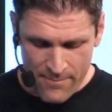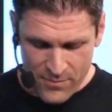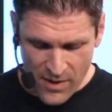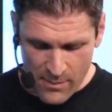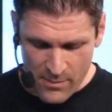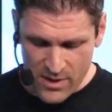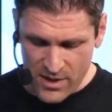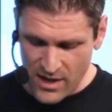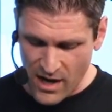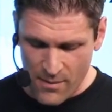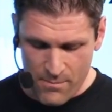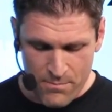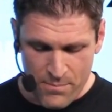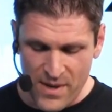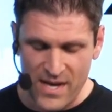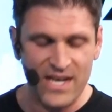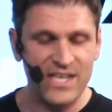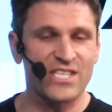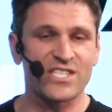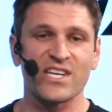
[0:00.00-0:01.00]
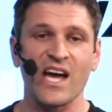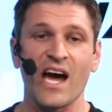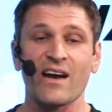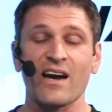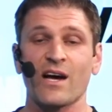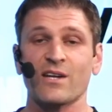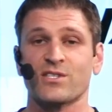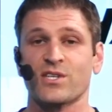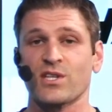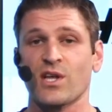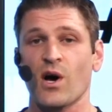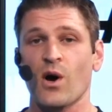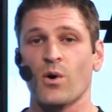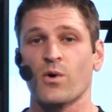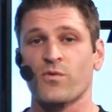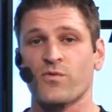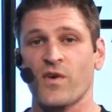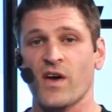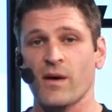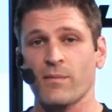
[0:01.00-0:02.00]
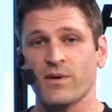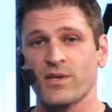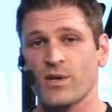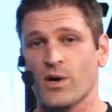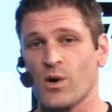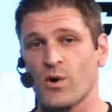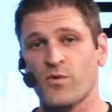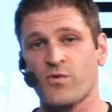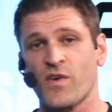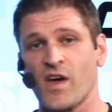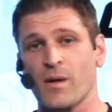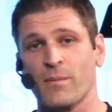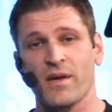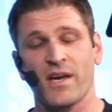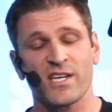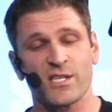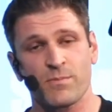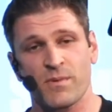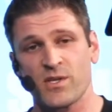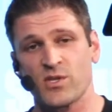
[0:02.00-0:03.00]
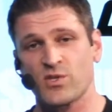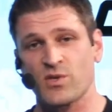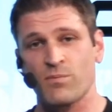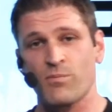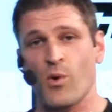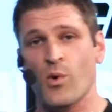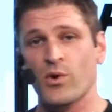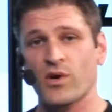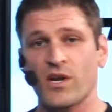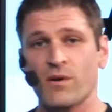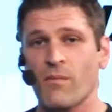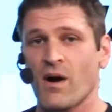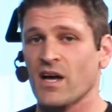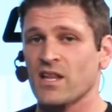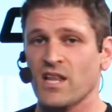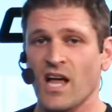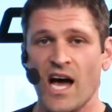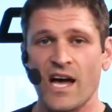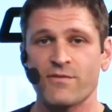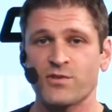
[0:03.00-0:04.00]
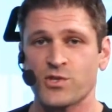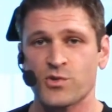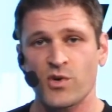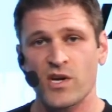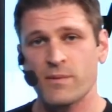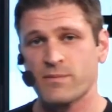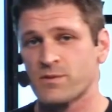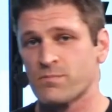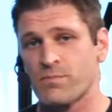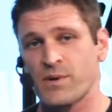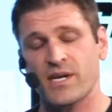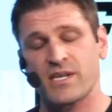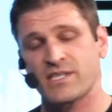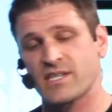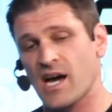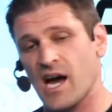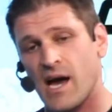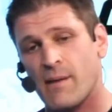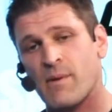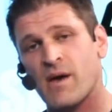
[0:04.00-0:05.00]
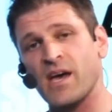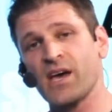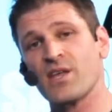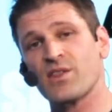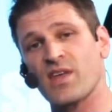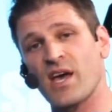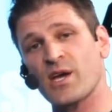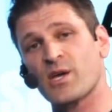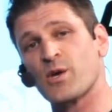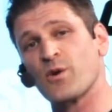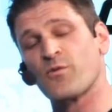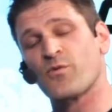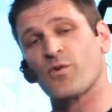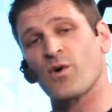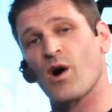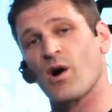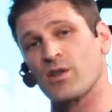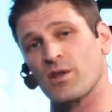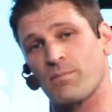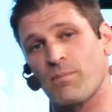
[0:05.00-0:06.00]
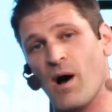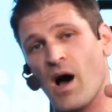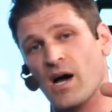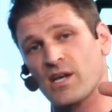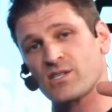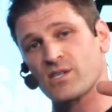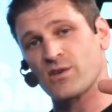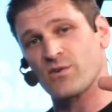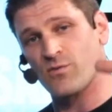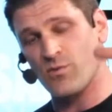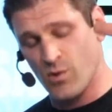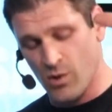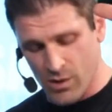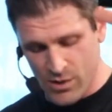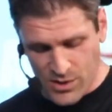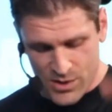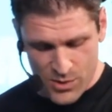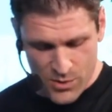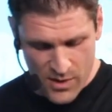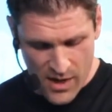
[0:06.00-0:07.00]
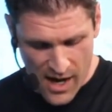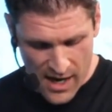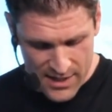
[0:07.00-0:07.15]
A big shout out to the Hoke family. The Hoke family has been supporting my live streams big time. Thank you for all the positive words. You got